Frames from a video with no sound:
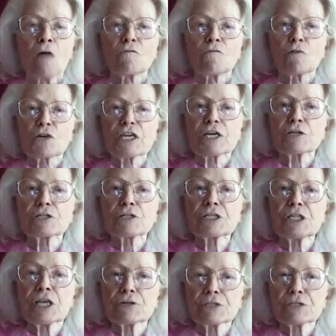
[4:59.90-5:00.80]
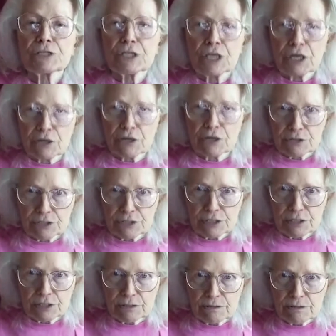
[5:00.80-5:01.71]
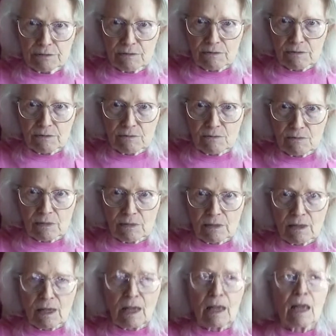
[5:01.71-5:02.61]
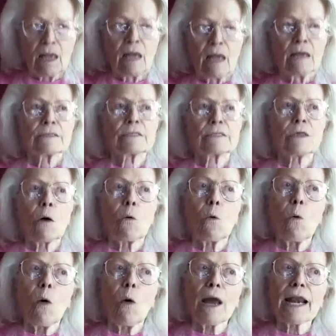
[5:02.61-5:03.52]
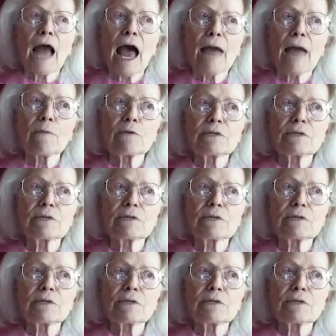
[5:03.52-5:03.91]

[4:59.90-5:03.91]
for years and years and years. So what I